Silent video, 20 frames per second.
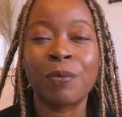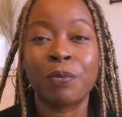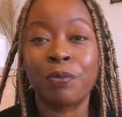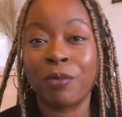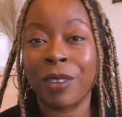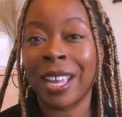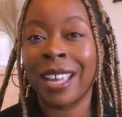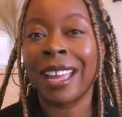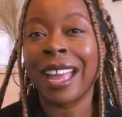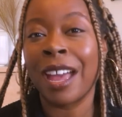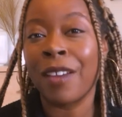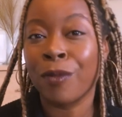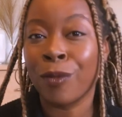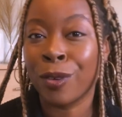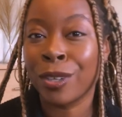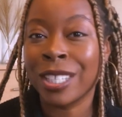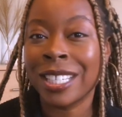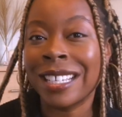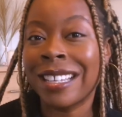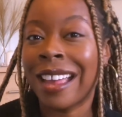bring
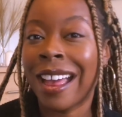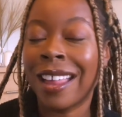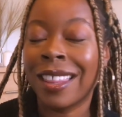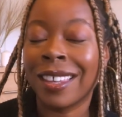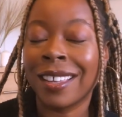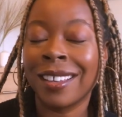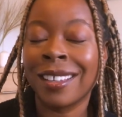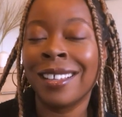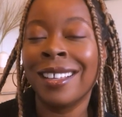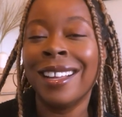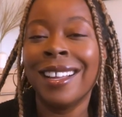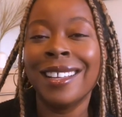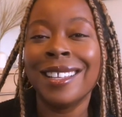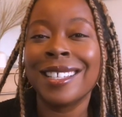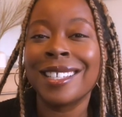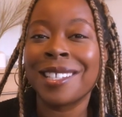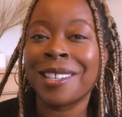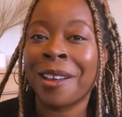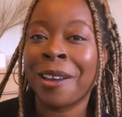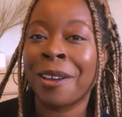everyone together.
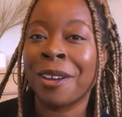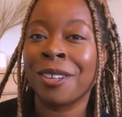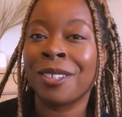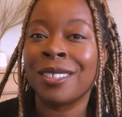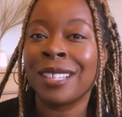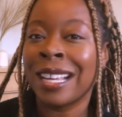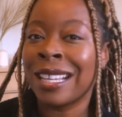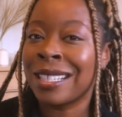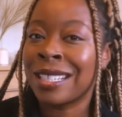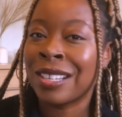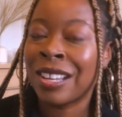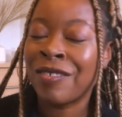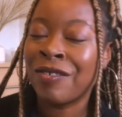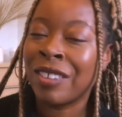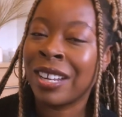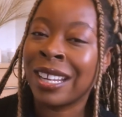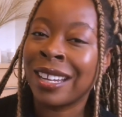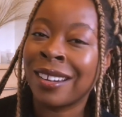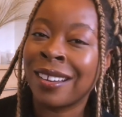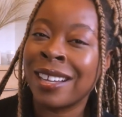So that's a
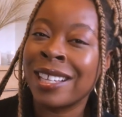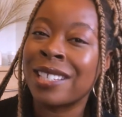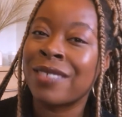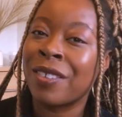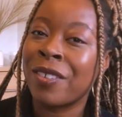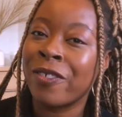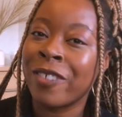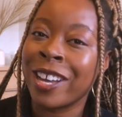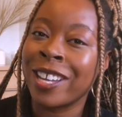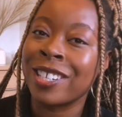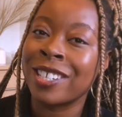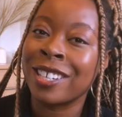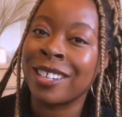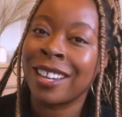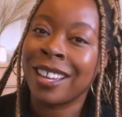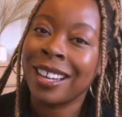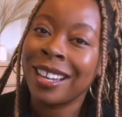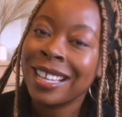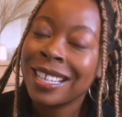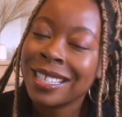really nice, refreshing
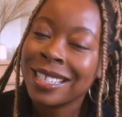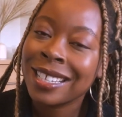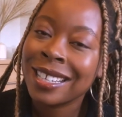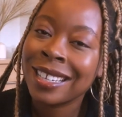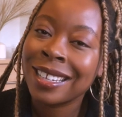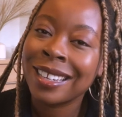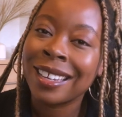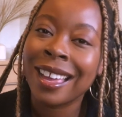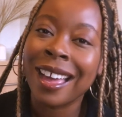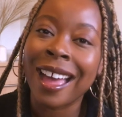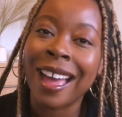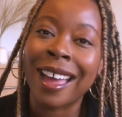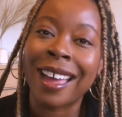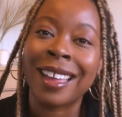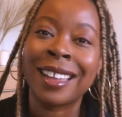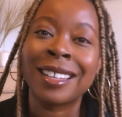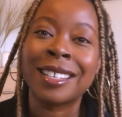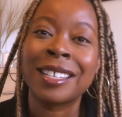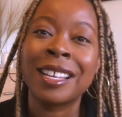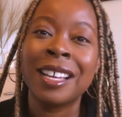listen,
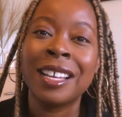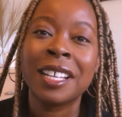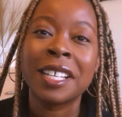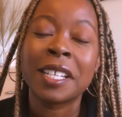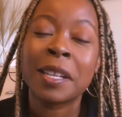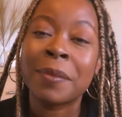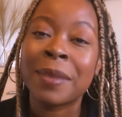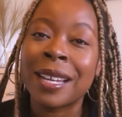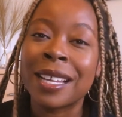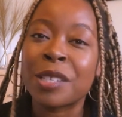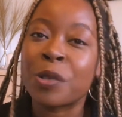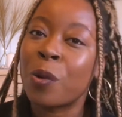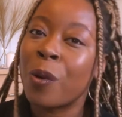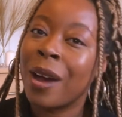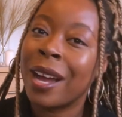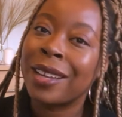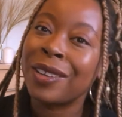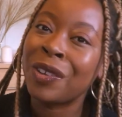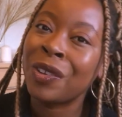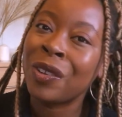and something that's
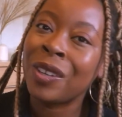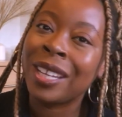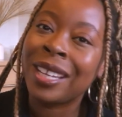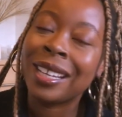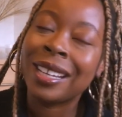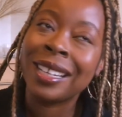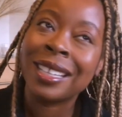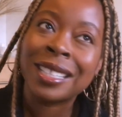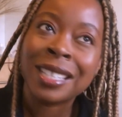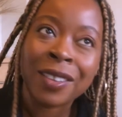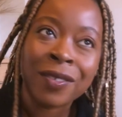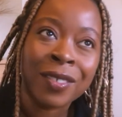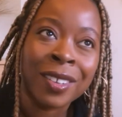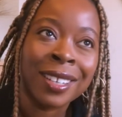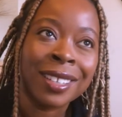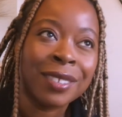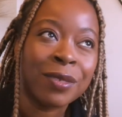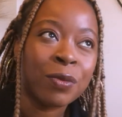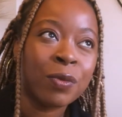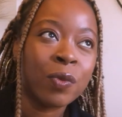quite uniquely
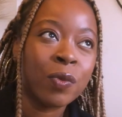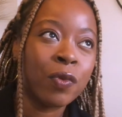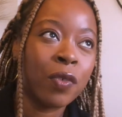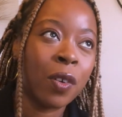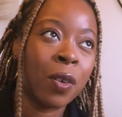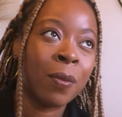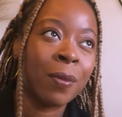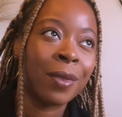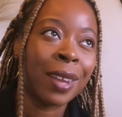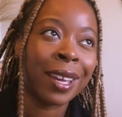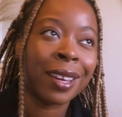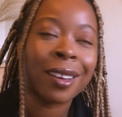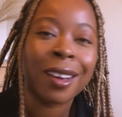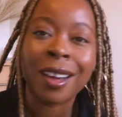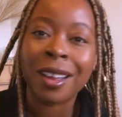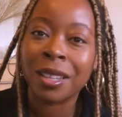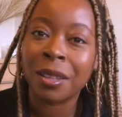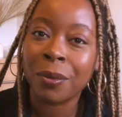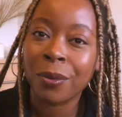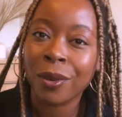different from like
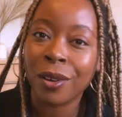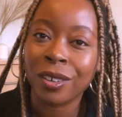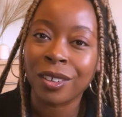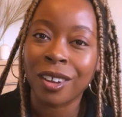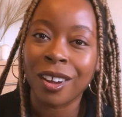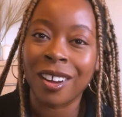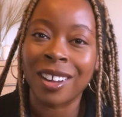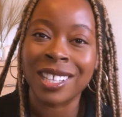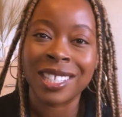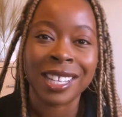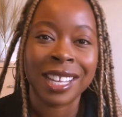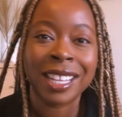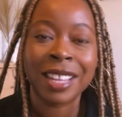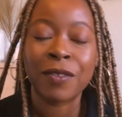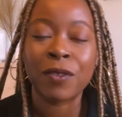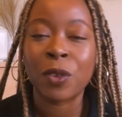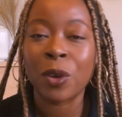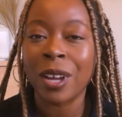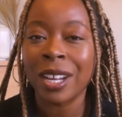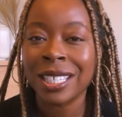other podcasts. Like
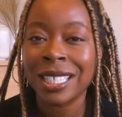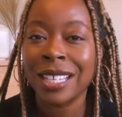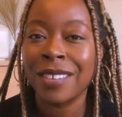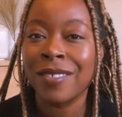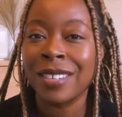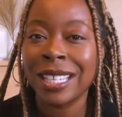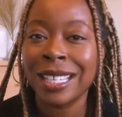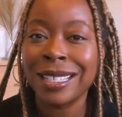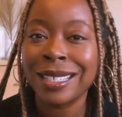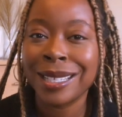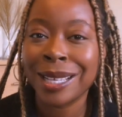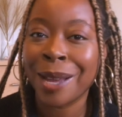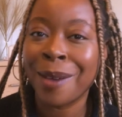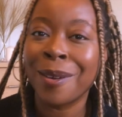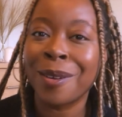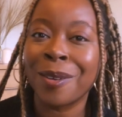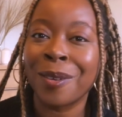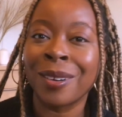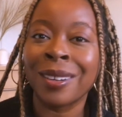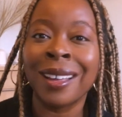they've got activities
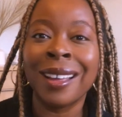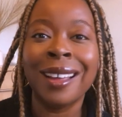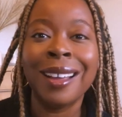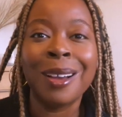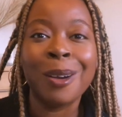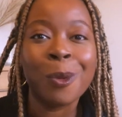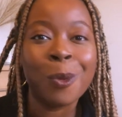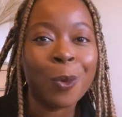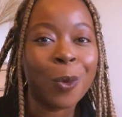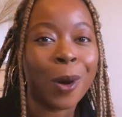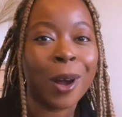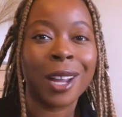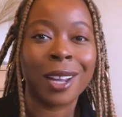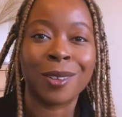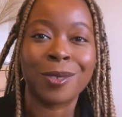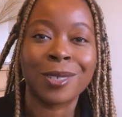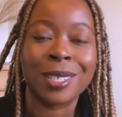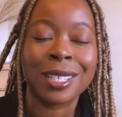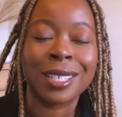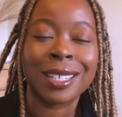going on
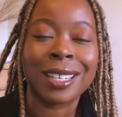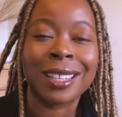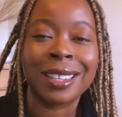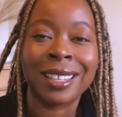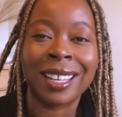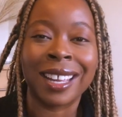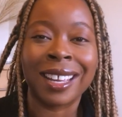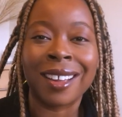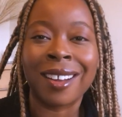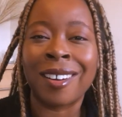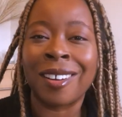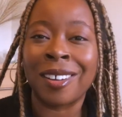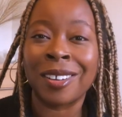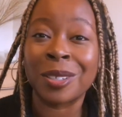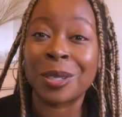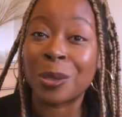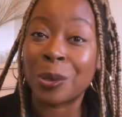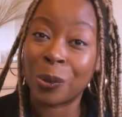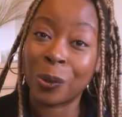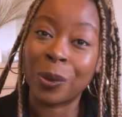whilst they are
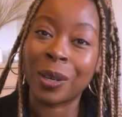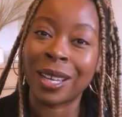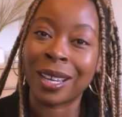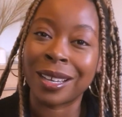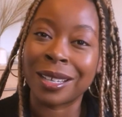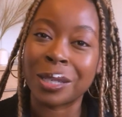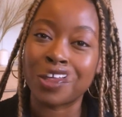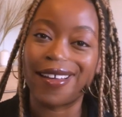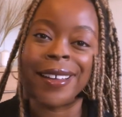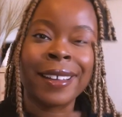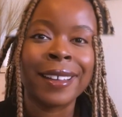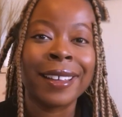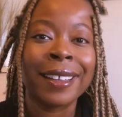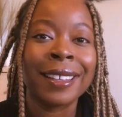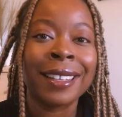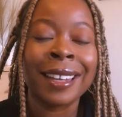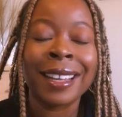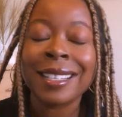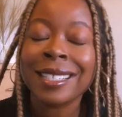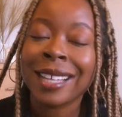talking as well. The
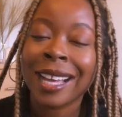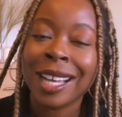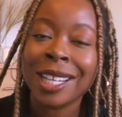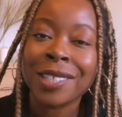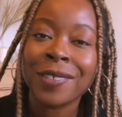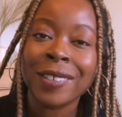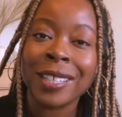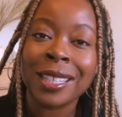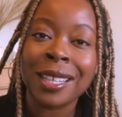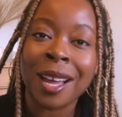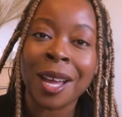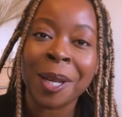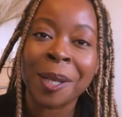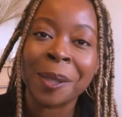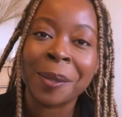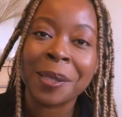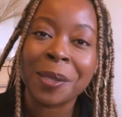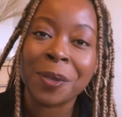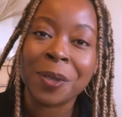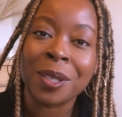next category that I'm going to
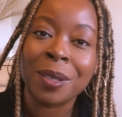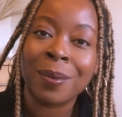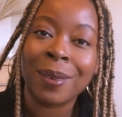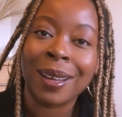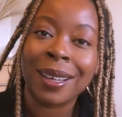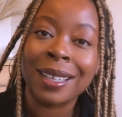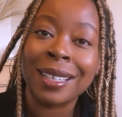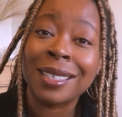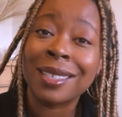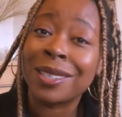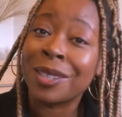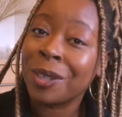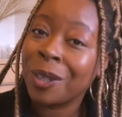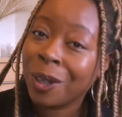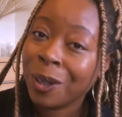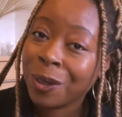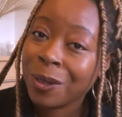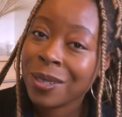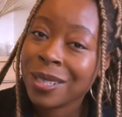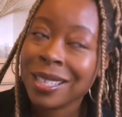be talking about is
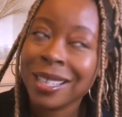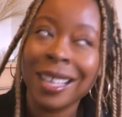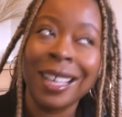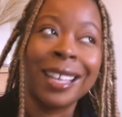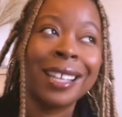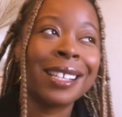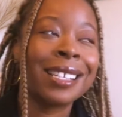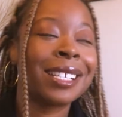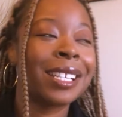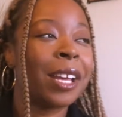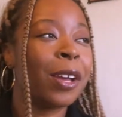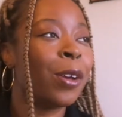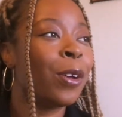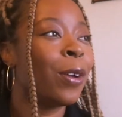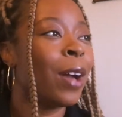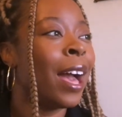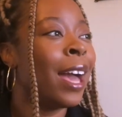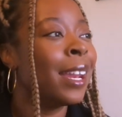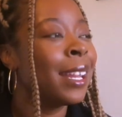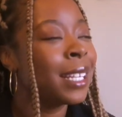news. So
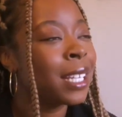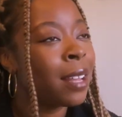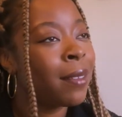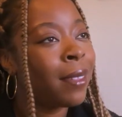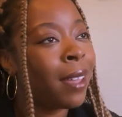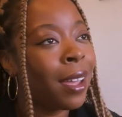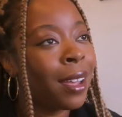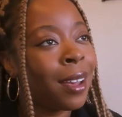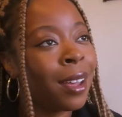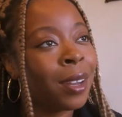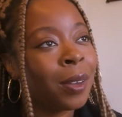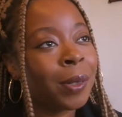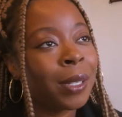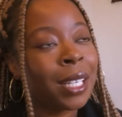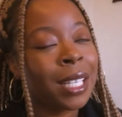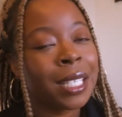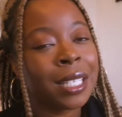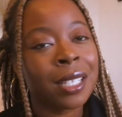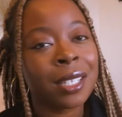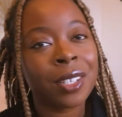anytime that I kind of want to
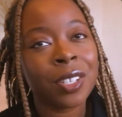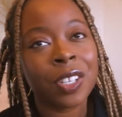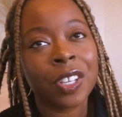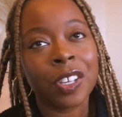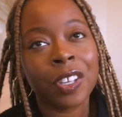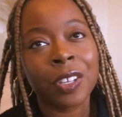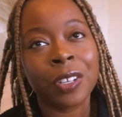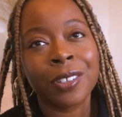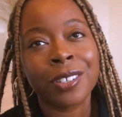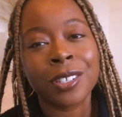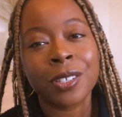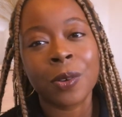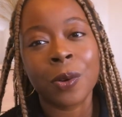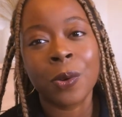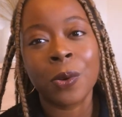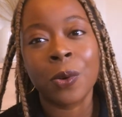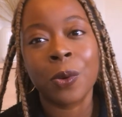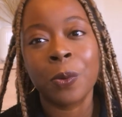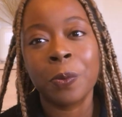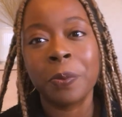listen to news
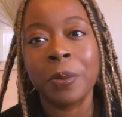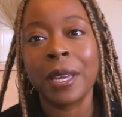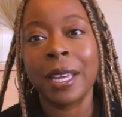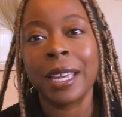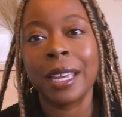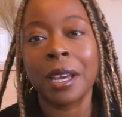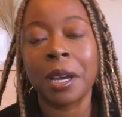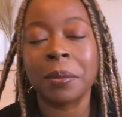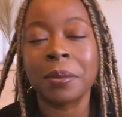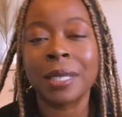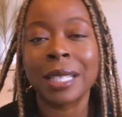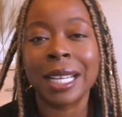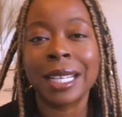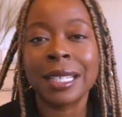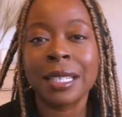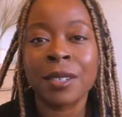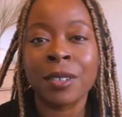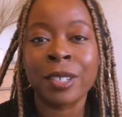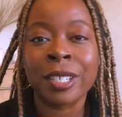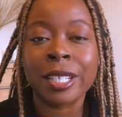or be
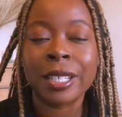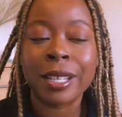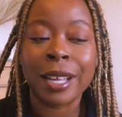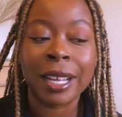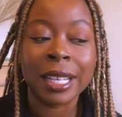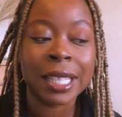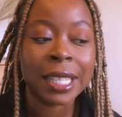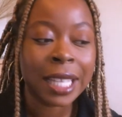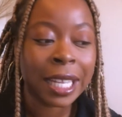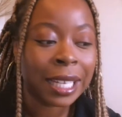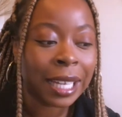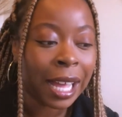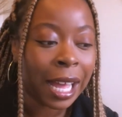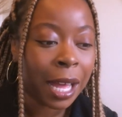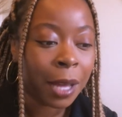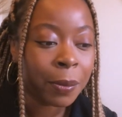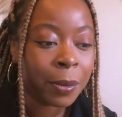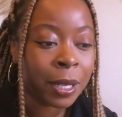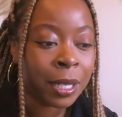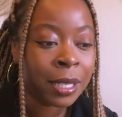updated on a certain thing that
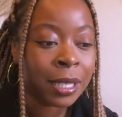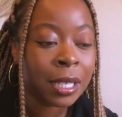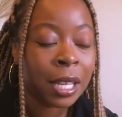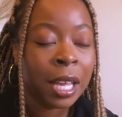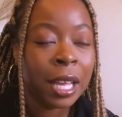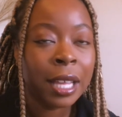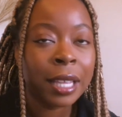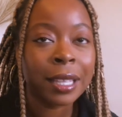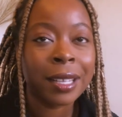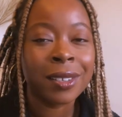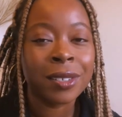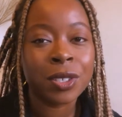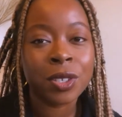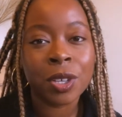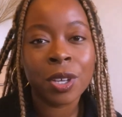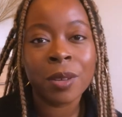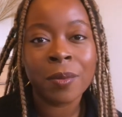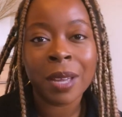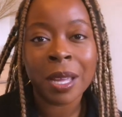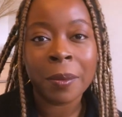happens, there's
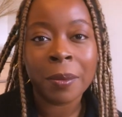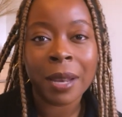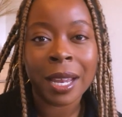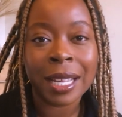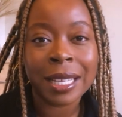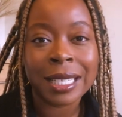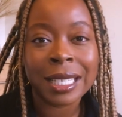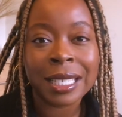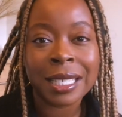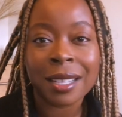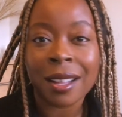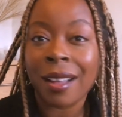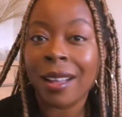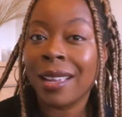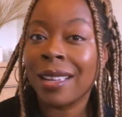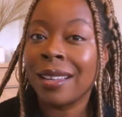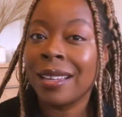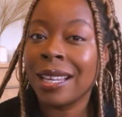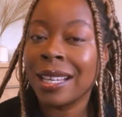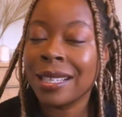two main places that
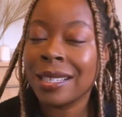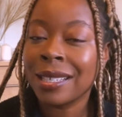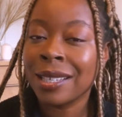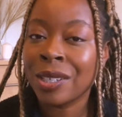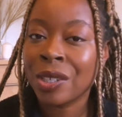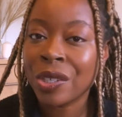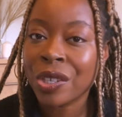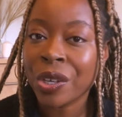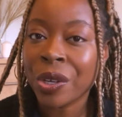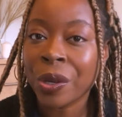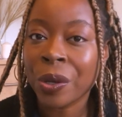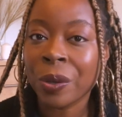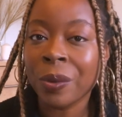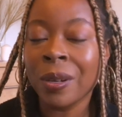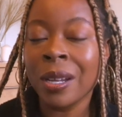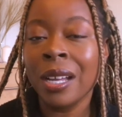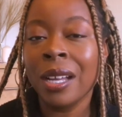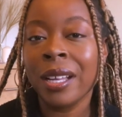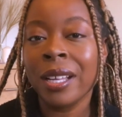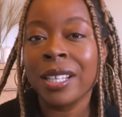I listen to.
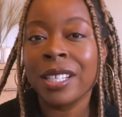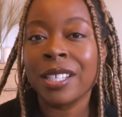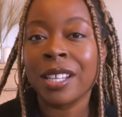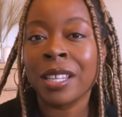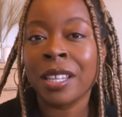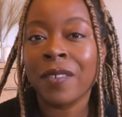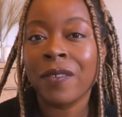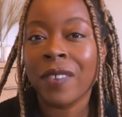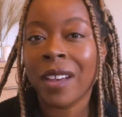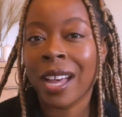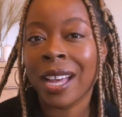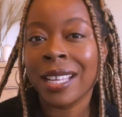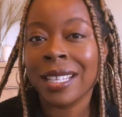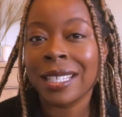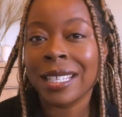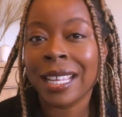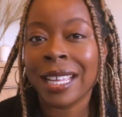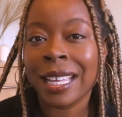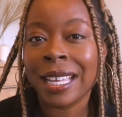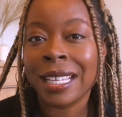So the
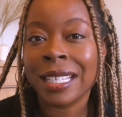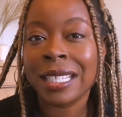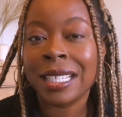first is